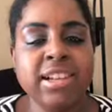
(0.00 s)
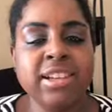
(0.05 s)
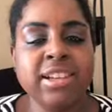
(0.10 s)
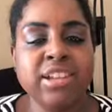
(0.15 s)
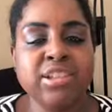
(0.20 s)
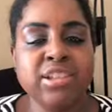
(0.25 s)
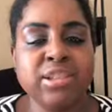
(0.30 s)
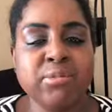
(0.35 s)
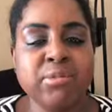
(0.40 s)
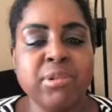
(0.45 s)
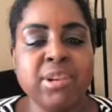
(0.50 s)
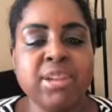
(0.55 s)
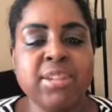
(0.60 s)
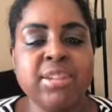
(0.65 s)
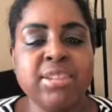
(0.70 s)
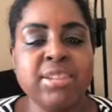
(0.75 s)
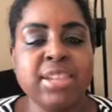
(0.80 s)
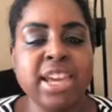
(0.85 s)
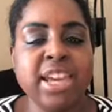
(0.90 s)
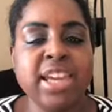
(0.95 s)
And I just wanted
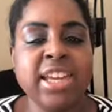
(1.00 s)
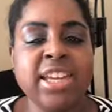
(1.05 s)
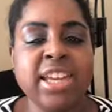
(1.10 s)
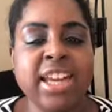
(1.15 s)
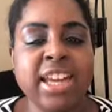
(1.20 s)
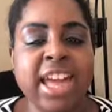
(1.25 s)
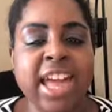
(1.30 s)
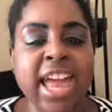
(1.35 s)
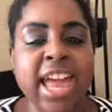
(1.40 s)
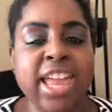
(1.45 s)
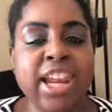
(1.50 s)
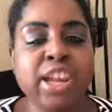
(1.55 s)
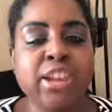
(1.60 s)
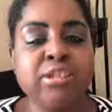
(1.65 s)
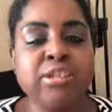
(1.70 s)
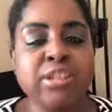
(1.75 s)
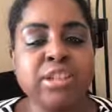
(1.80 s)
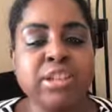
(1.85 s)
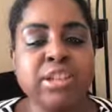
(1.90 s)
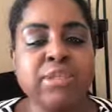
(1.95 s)
to say
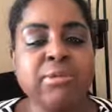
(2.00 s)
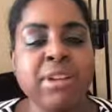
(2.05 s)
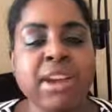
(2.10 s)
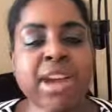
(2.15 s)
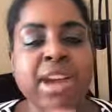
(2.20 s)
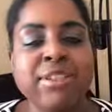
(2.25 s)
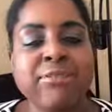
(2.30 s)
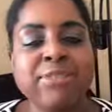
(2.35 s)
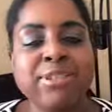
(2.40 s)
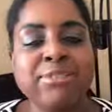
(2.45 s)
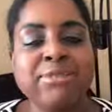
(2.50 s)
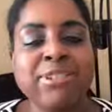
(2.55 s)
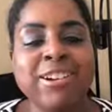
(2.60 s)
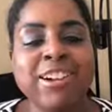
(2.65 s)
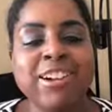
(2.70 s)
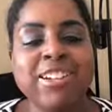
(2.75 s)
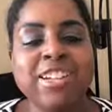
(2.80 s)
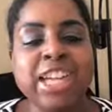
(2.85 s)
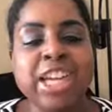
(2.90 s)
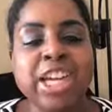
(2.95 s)
hello to
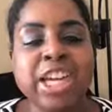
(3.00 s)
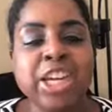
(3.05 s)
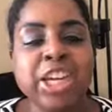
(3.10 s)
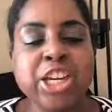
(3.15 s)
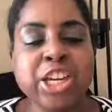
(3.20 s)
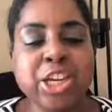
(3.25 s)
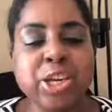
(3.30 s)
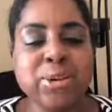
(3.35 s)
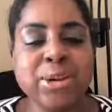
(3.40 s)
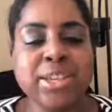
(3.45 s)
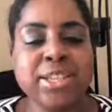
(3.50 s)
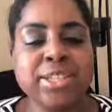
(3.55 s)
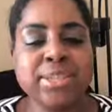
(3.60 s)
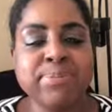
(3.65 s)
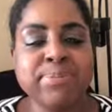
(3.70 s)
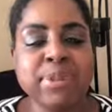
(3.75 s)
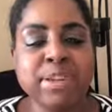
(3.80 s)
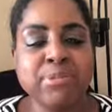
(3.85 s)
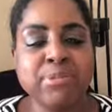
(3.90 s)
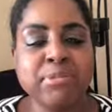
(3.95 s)
everyone who
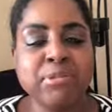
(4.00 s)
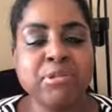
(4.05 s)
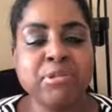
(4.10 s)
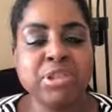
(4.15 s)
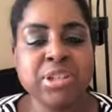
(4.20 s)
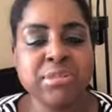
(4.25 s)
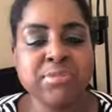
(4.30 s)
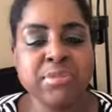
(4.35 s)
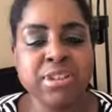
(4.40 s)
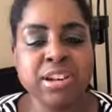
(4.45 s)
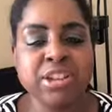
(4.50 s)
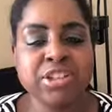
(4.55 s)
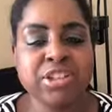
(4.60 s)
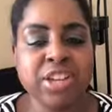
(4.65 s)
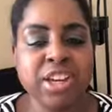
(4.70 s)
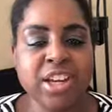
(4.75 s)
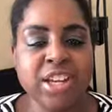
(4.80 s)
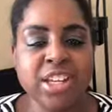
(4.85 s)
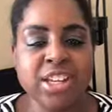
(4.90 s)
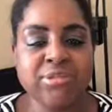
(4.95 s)
has been watching my
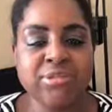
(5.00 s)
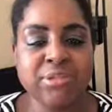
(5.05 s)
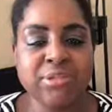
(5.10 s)
journey